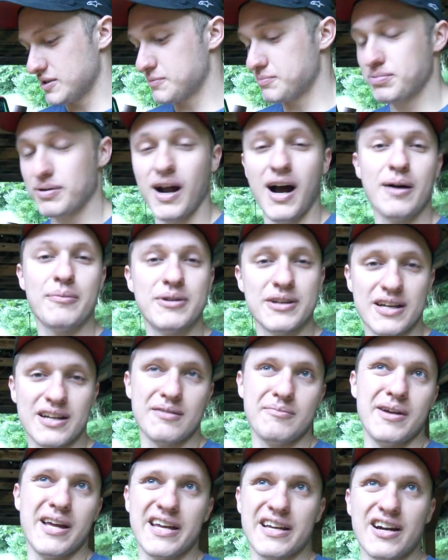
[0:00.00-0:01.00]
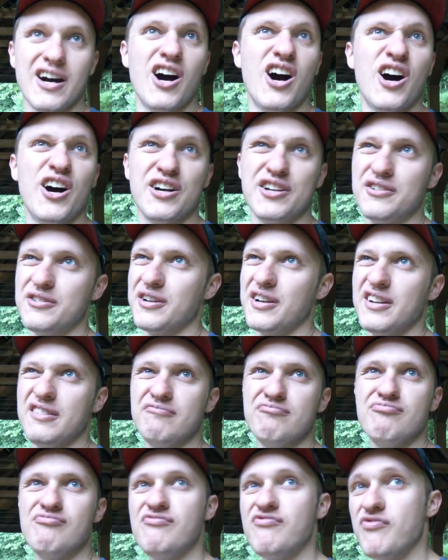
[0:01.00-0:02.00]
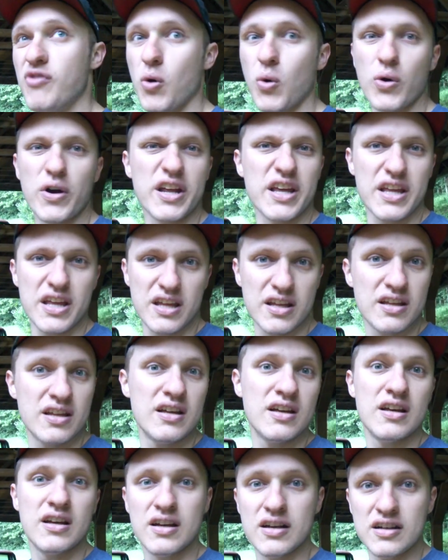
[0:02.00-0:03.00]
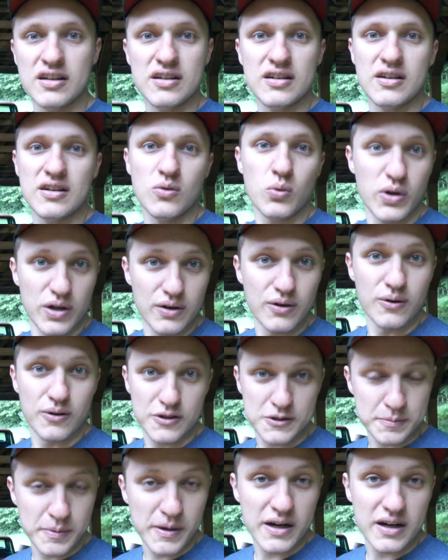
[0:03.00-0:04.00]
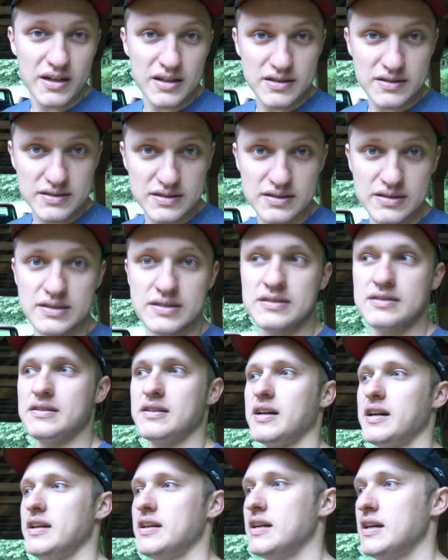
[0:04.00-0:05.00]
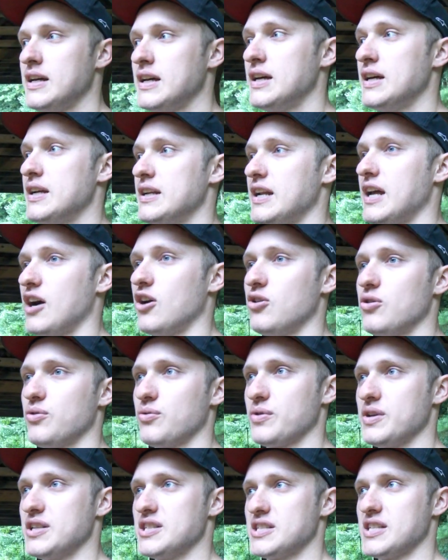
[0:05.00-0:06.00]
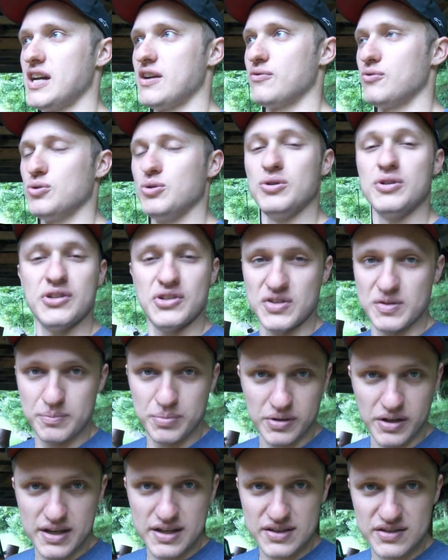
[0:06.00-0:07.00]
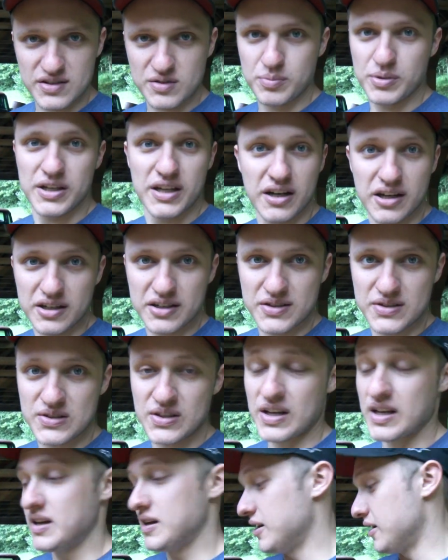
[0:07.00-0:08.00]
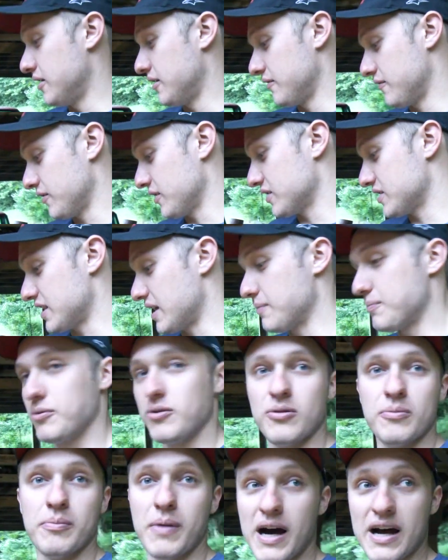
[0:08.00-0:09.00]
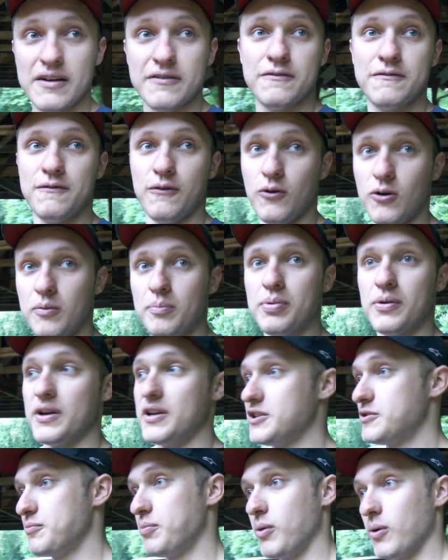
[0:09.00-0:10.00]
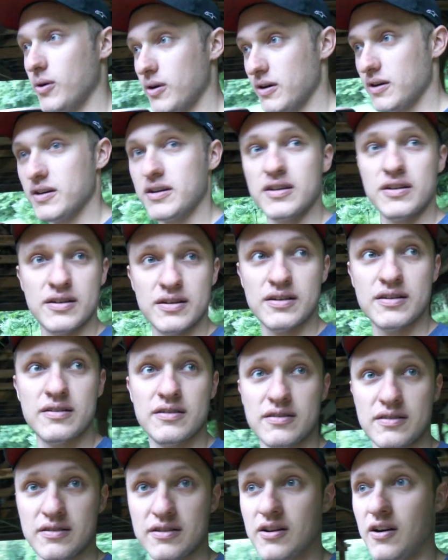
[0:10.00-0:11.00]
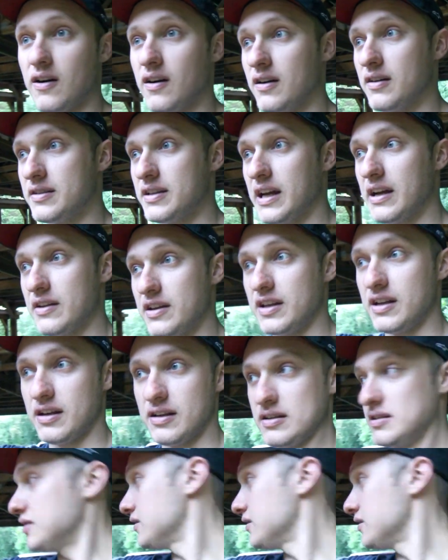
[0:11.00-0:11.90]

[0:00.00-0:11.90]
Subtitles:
is probably going to make 140 wheel horsepower, okay? Now, the reason that rule is in place is because, for example, my full bridge port car down here